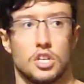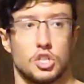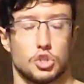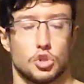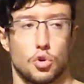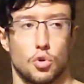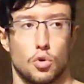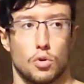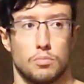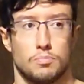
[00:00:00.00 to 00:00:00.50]

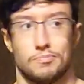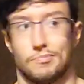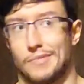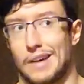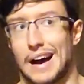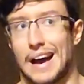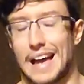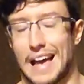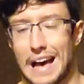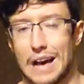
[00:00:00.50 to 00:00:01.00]
so
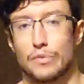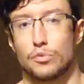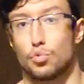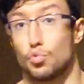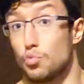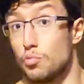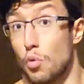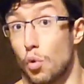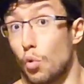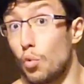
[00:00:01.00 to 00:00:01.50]
I have
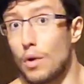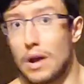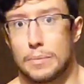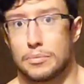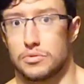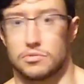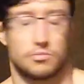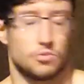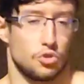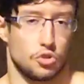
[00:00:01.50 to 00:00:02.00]
to do more
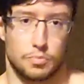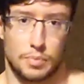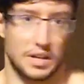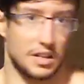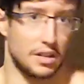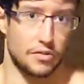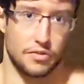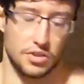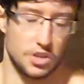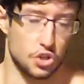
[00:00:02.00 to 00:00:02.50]
reps just
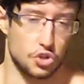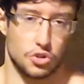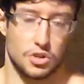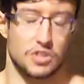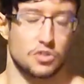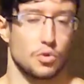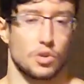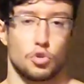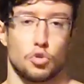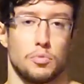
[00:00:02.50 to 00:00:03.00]
by definition.
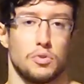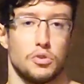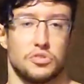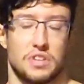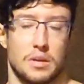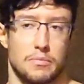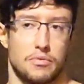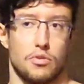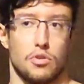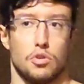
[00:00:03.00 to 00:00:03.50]
It's going to be the
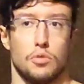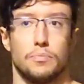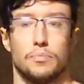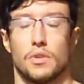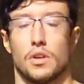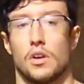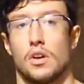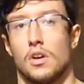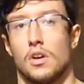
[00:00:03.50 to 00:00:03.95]
same for you.